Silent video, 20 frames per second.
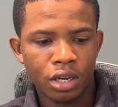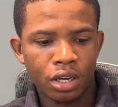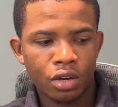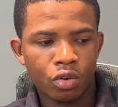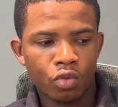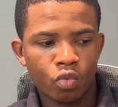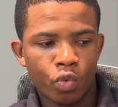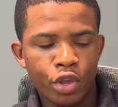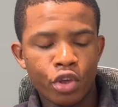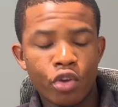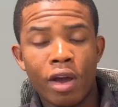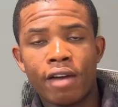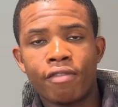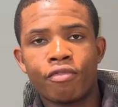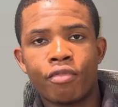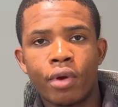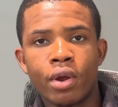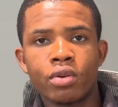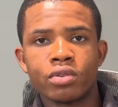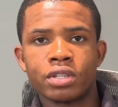when you have
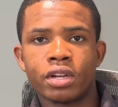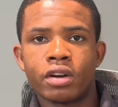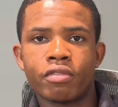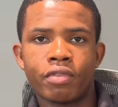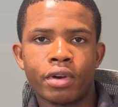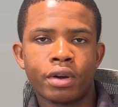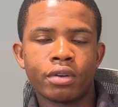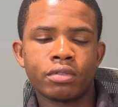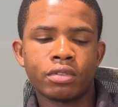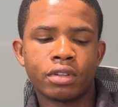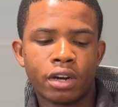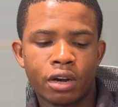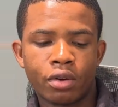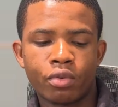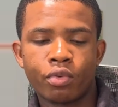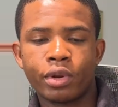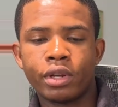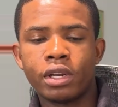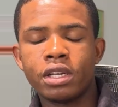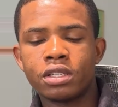Reels that are
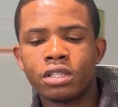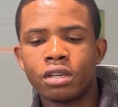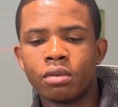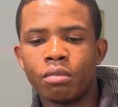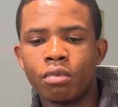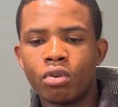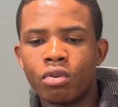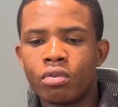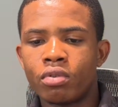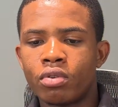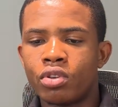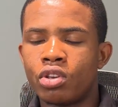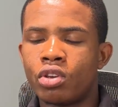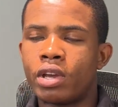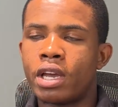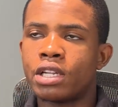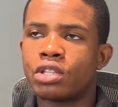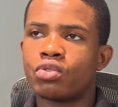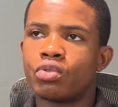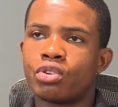relatable, you
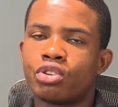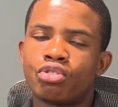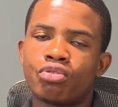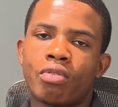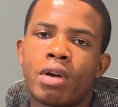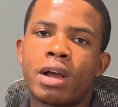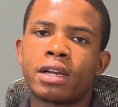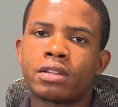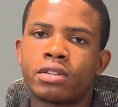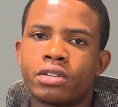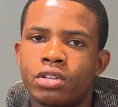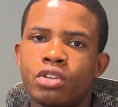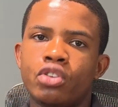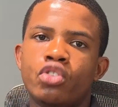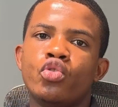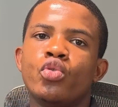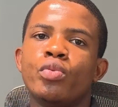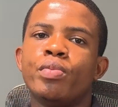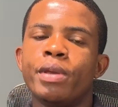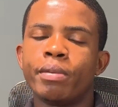get to attract
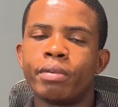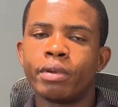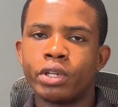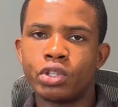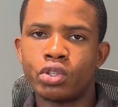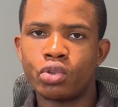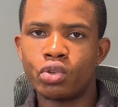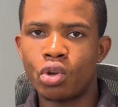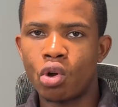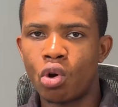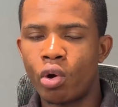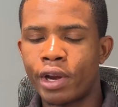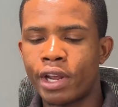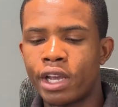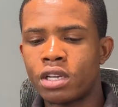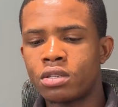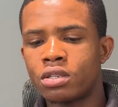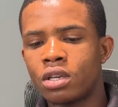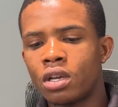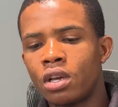new people into your
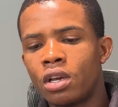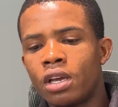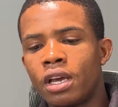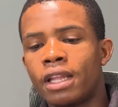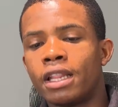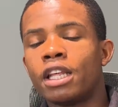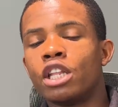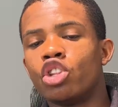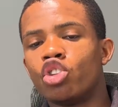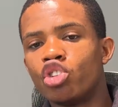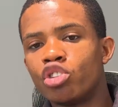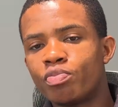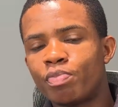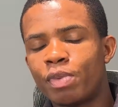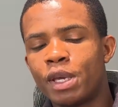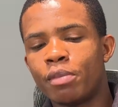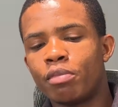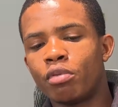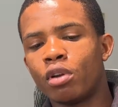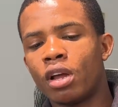audience, and then those
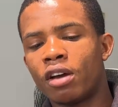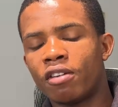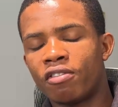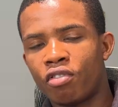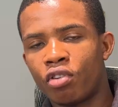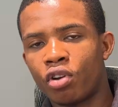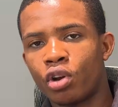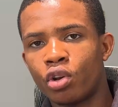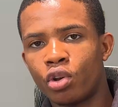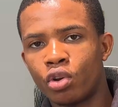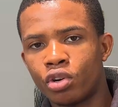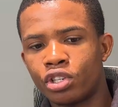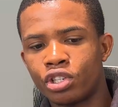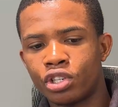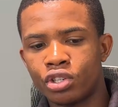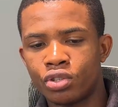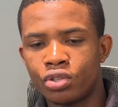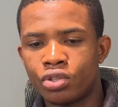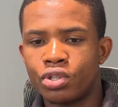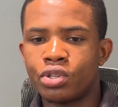people are further
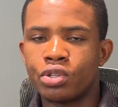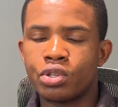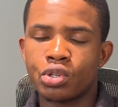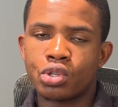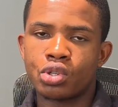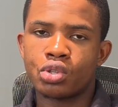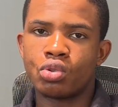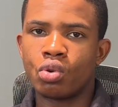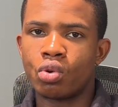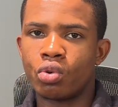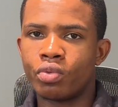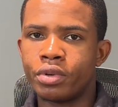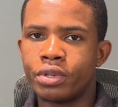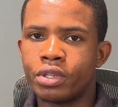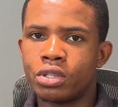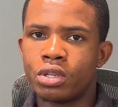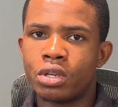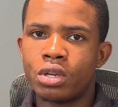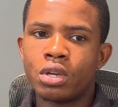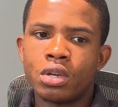nurtured using your
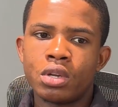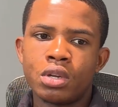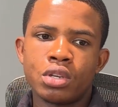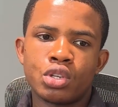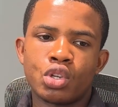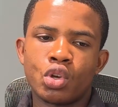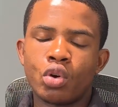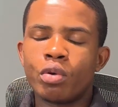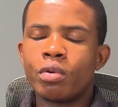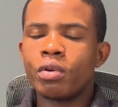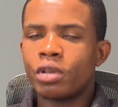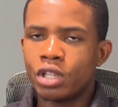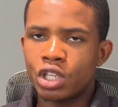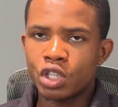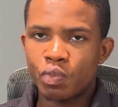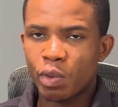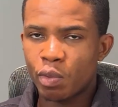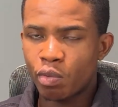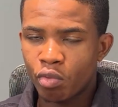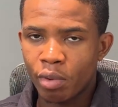stories. So these
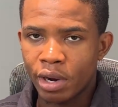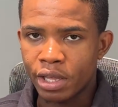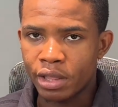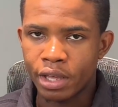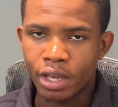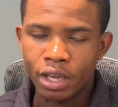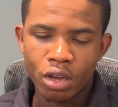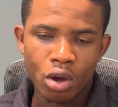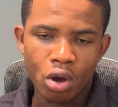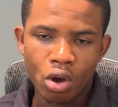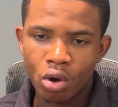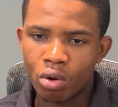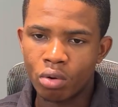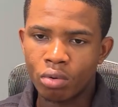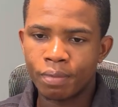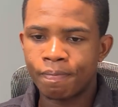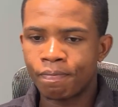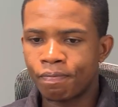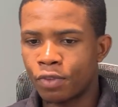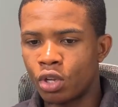people might think, oh,
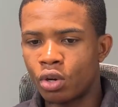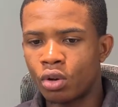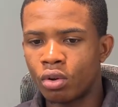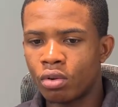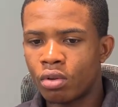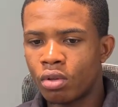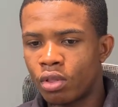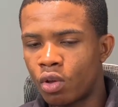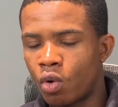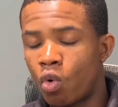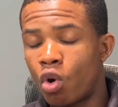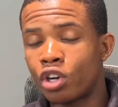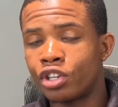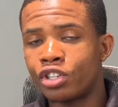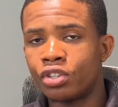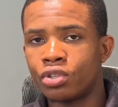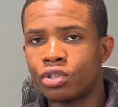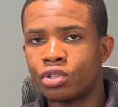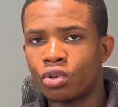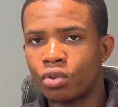they're watching
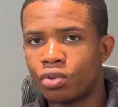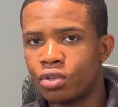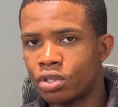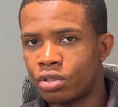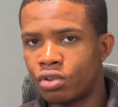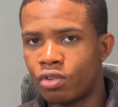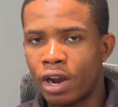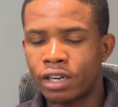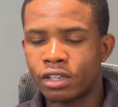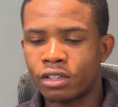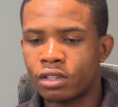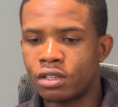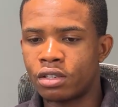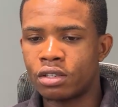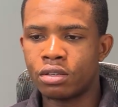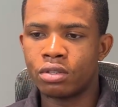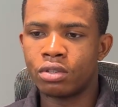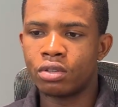your stories gradually,